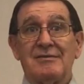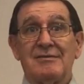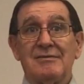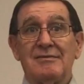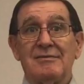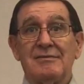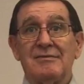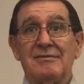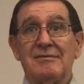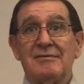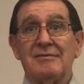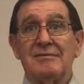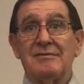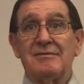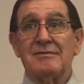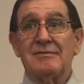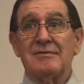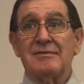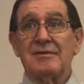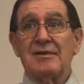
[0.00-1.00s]

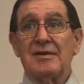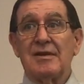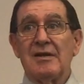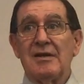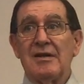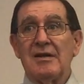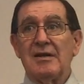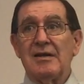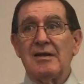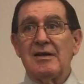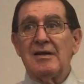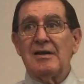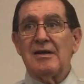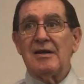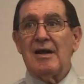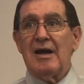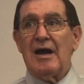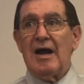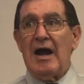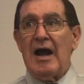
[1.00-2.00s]

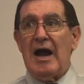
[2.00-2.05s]
Nobody speaks.